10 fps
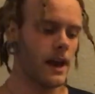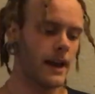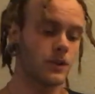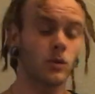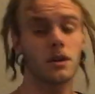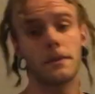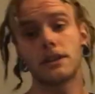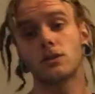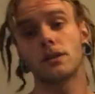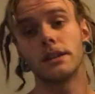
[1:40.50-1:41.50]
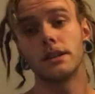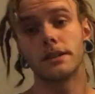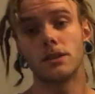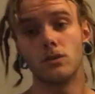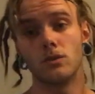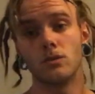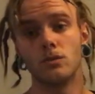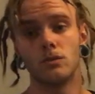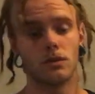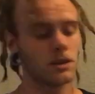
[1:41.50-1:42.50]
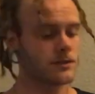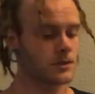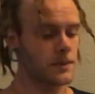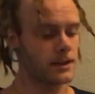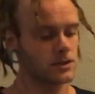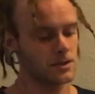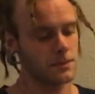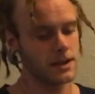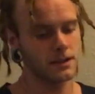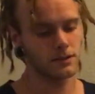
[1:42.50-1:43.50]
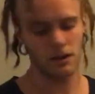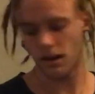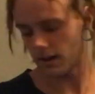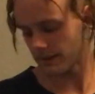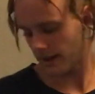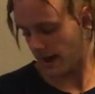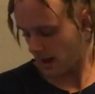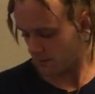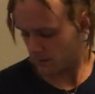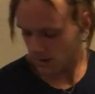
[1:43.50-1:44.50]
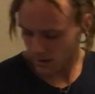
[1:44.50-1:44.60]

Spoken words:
And you want to make sure here that you leave some extra space on like the hem,